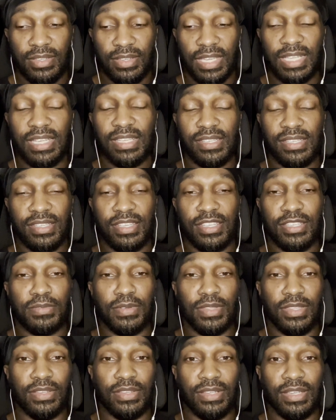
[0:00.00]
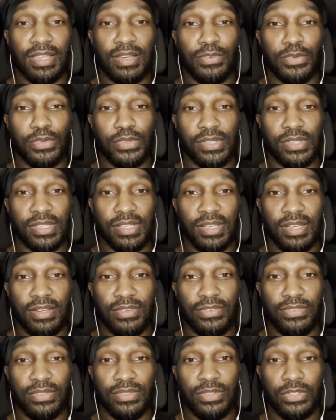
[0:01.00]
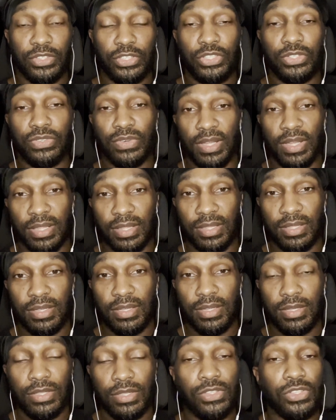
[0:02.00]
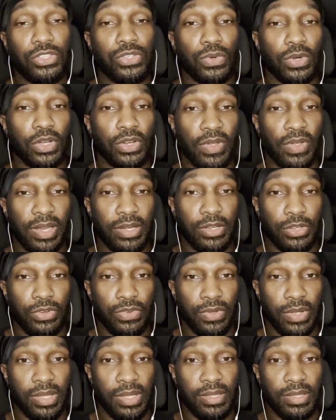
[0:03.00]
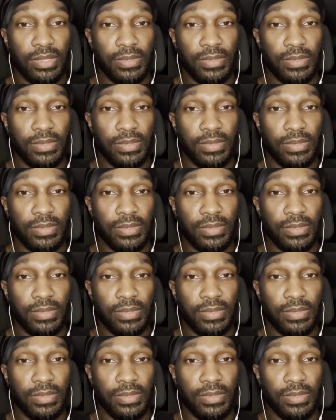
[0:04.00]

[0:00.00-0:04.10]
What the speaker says: It assists with your levels of strength to a great degree.